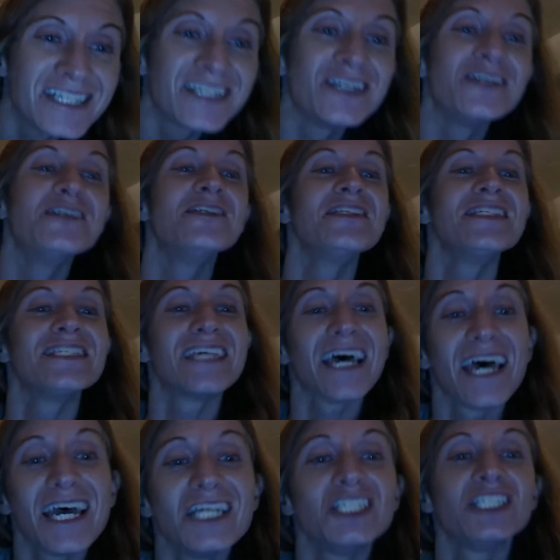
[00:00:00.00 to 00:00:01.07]
tunes
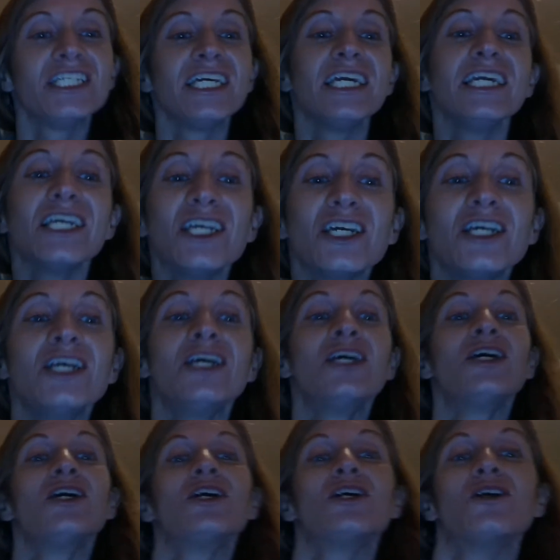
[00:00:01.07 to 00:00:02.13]
as she
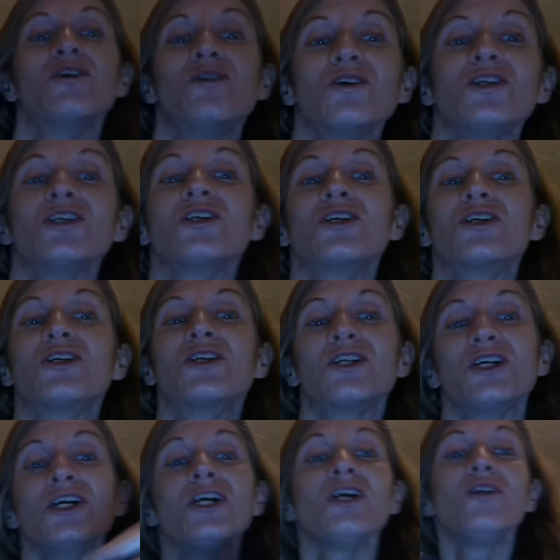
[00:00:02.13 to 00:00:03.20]

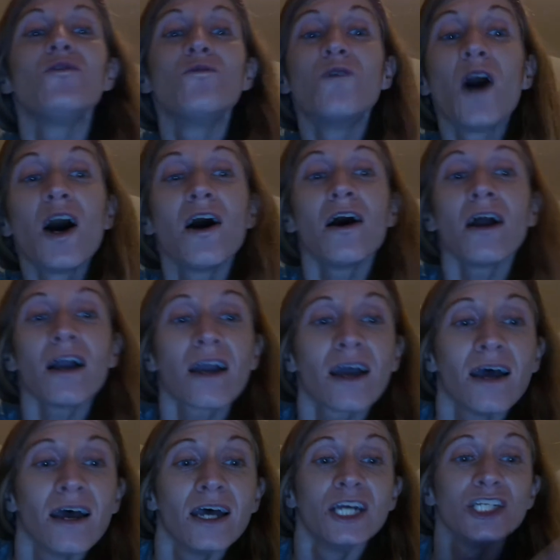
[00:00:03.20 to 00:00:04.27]
could walk,
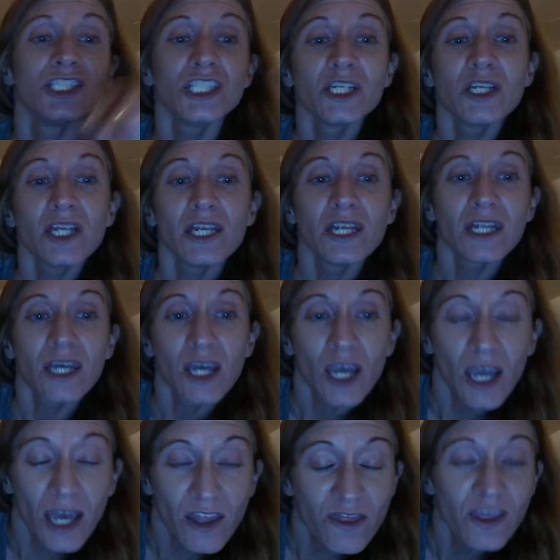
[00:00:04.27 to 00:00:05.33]
she'd
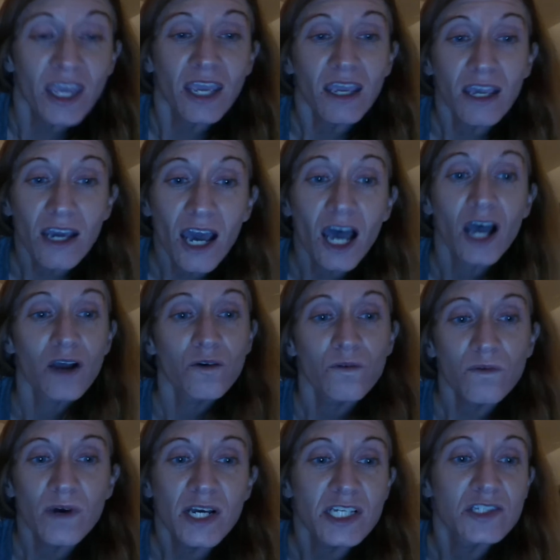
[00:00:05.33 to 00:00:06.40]
think I
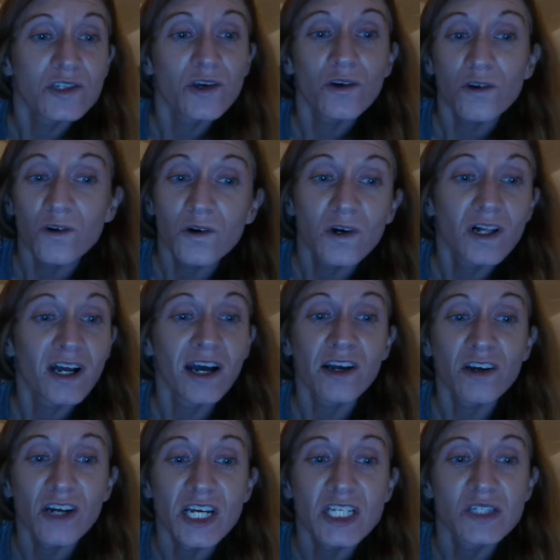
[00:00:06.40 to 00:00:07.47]
was so cool on
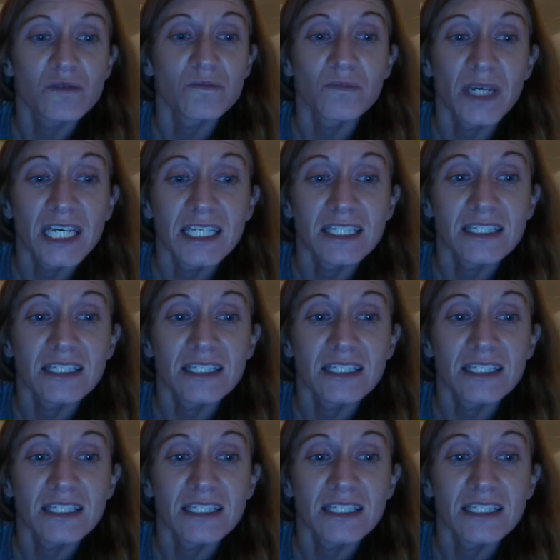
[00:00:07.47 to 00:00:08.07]
Christmas.